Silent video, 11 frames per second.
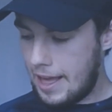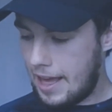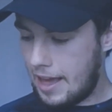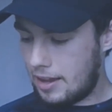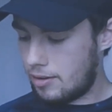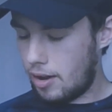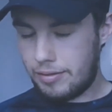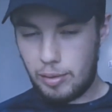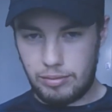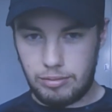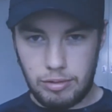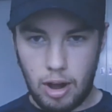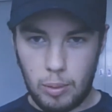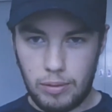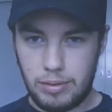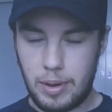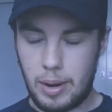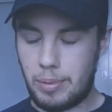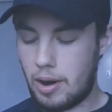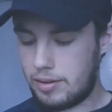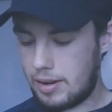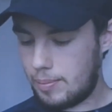Nothing wrong with a bit of
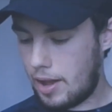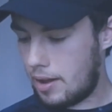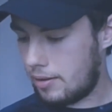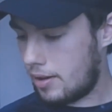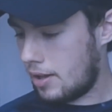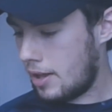protein powder.